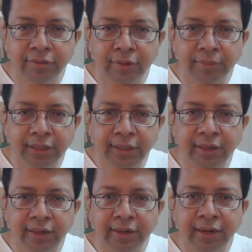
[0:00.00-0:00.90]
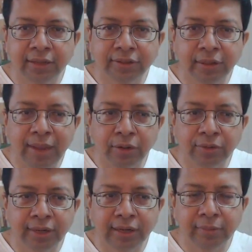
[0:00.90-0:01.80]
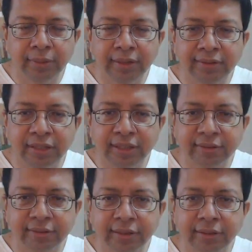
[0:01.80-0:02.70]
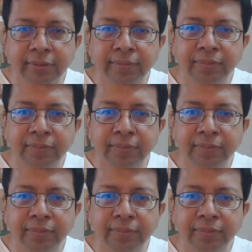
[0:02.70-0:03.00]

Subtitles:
from the International Bank of Settlements suggested